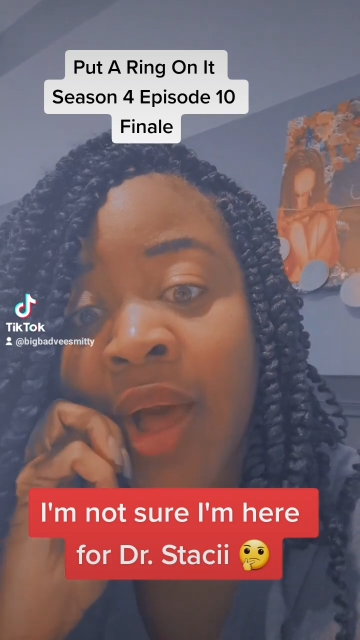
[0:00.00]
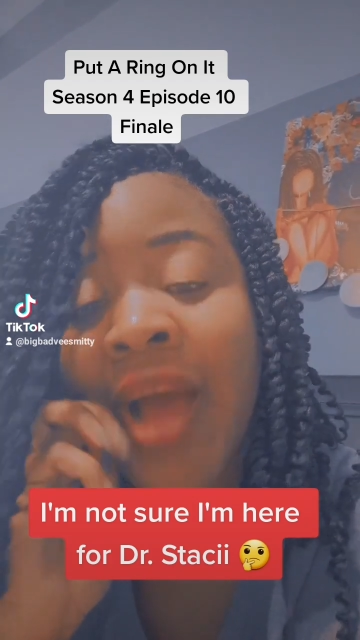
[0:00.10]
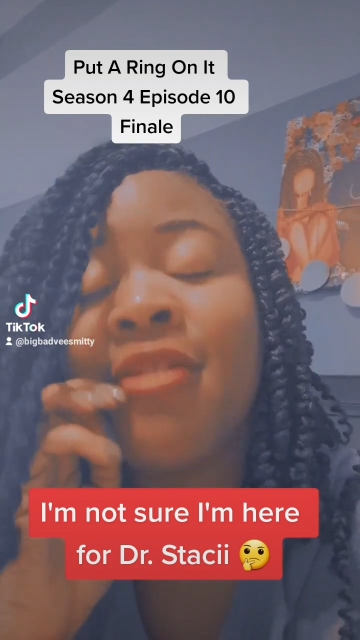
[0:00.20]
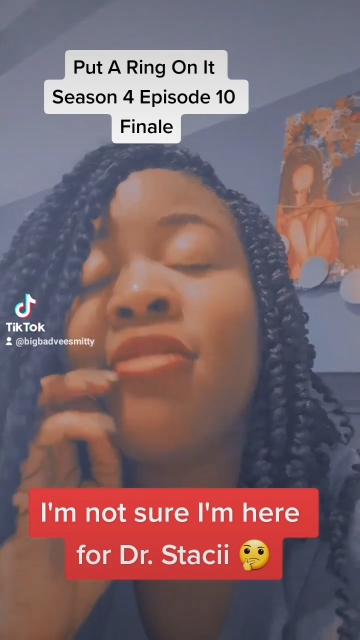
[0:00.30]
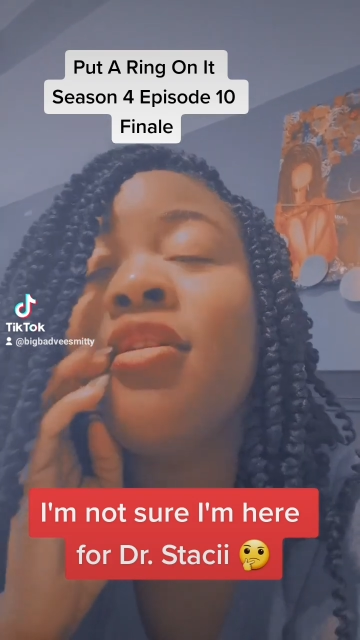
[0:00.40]

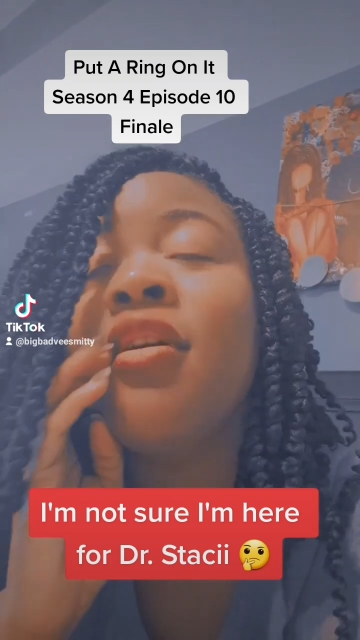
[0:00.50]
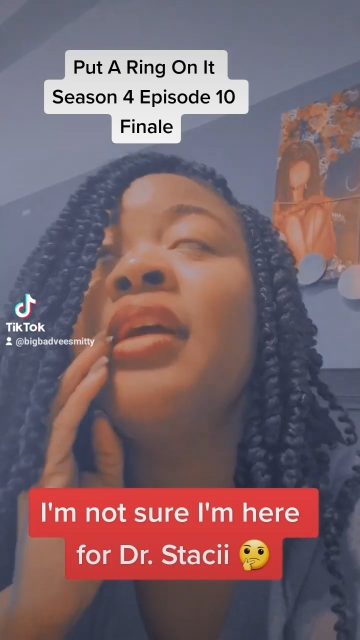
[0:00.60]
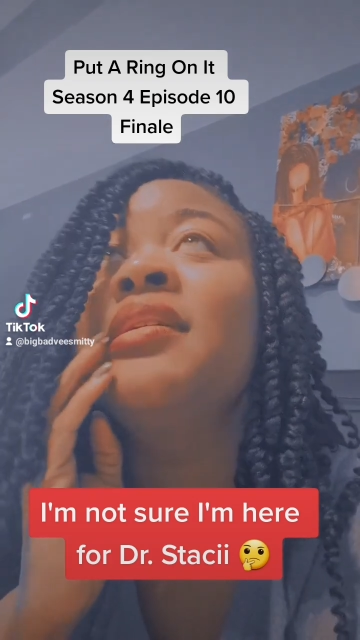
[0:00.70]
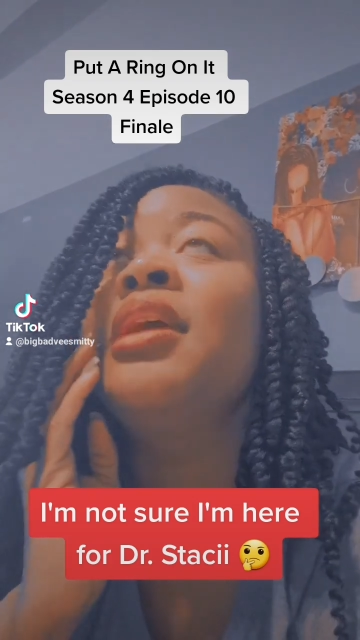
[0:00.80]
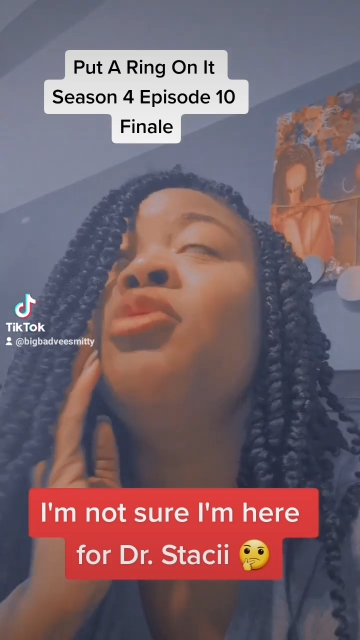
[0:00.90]
I know
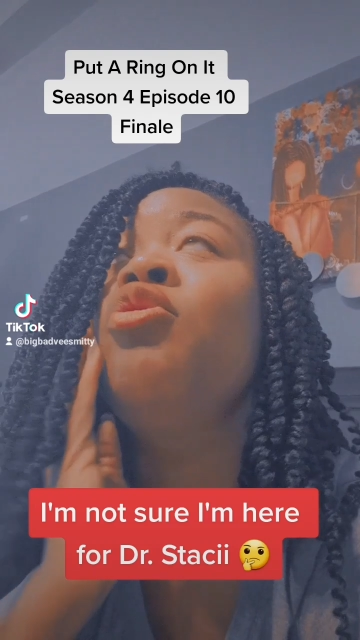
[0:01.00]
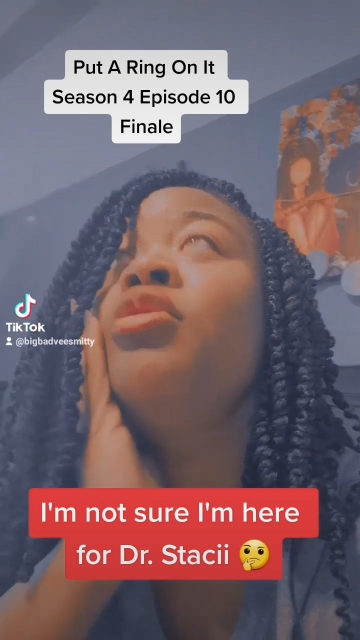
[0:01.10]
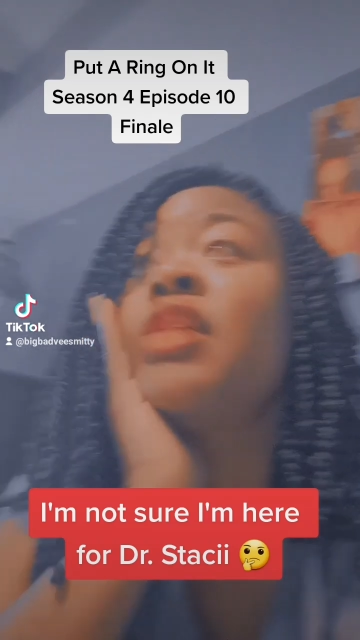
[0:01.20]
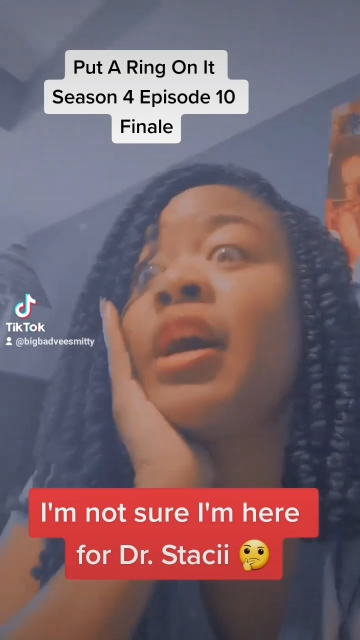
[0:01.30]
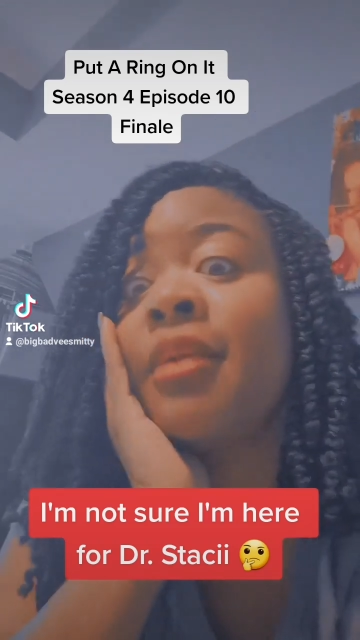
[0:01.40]
that's not who
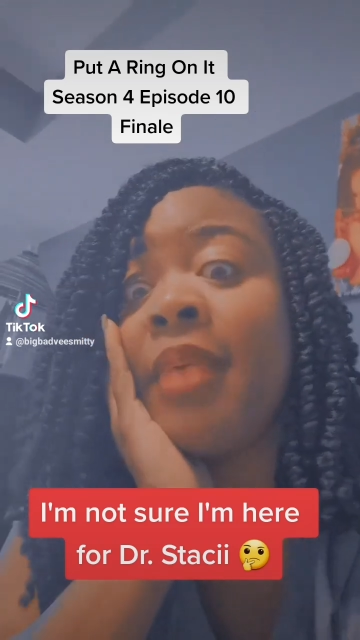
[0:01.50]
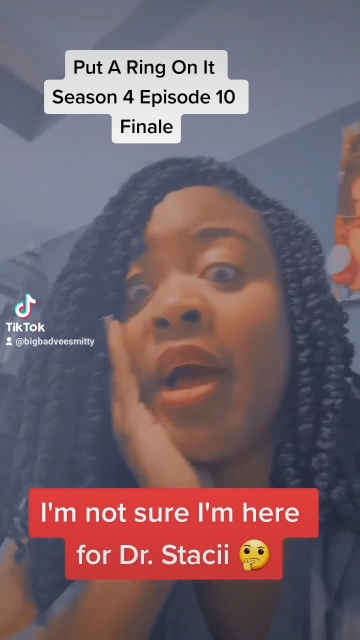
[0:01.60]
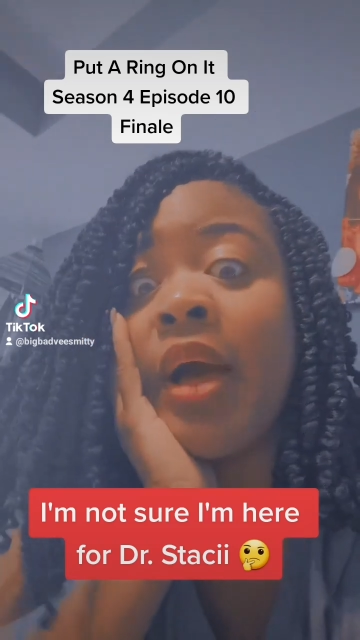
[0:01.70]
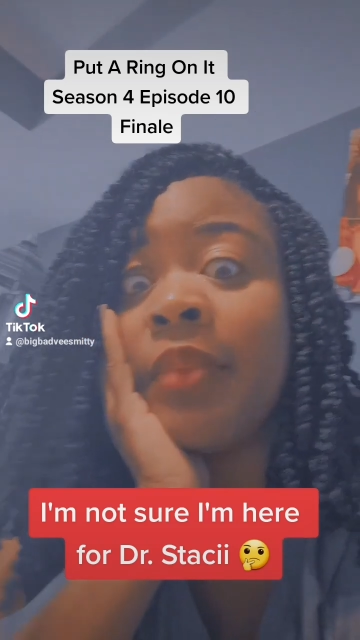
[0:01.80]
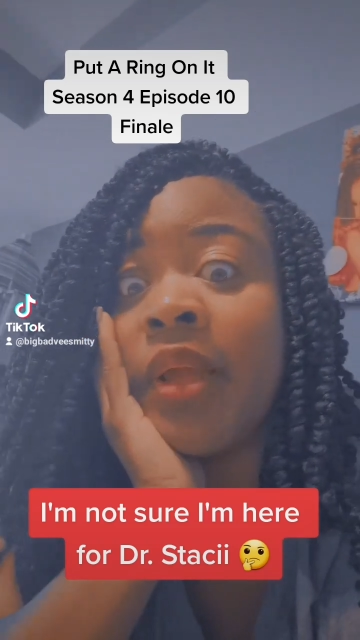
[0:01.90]
you talking
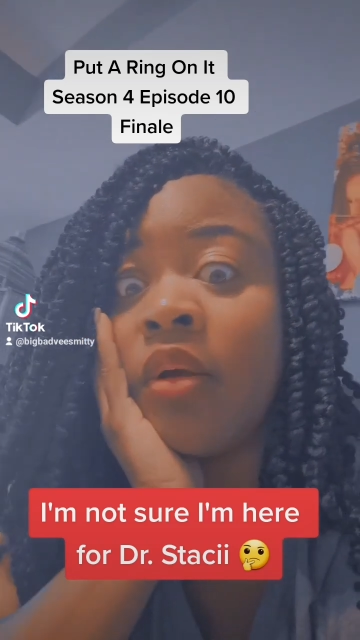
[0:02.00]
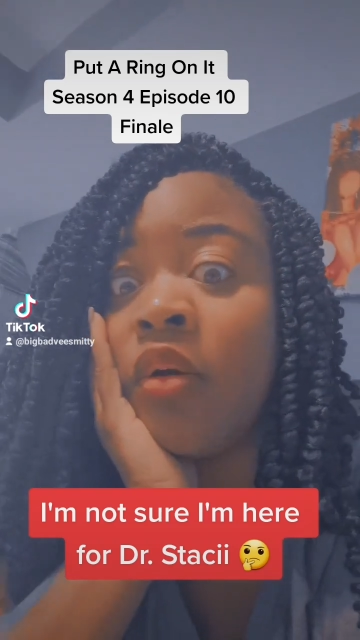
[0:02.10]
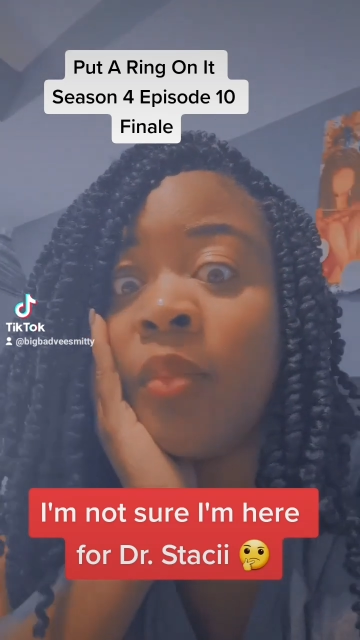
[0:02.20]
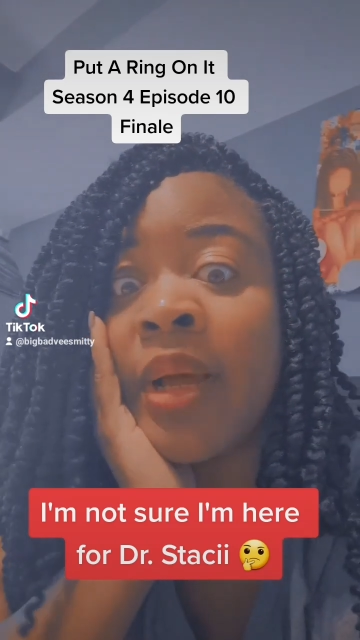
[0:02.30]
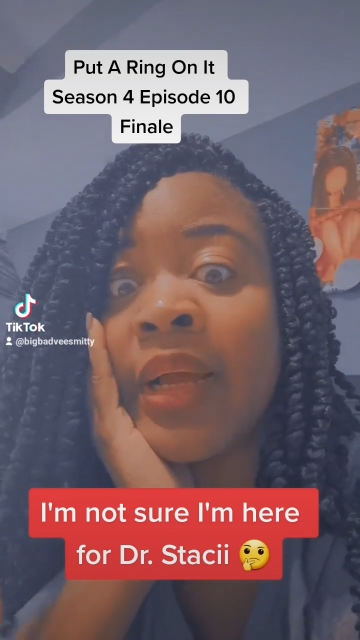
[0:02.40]
about. I'm like,
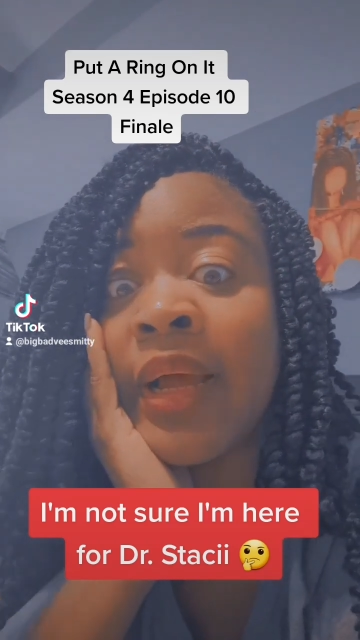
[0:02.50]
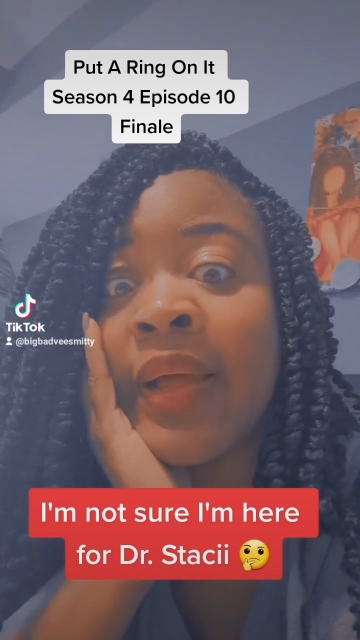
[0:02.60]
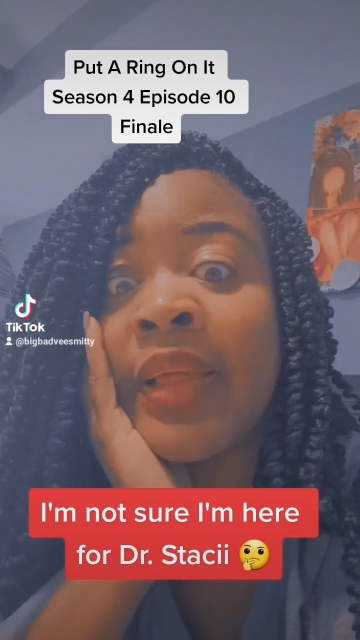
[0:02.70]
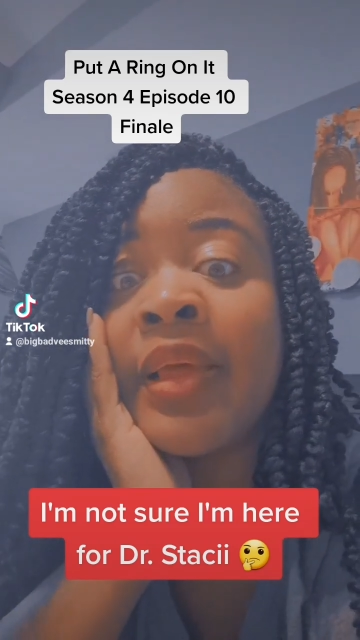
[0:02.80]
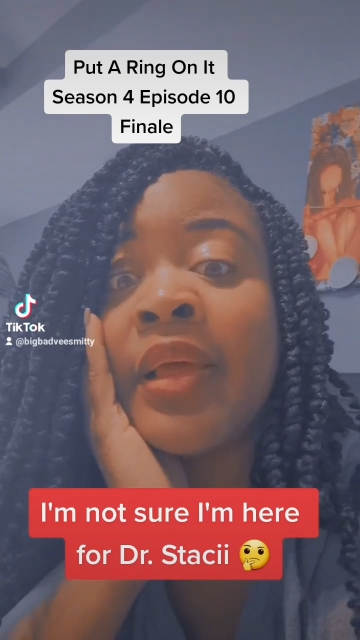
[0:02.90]
oh my God.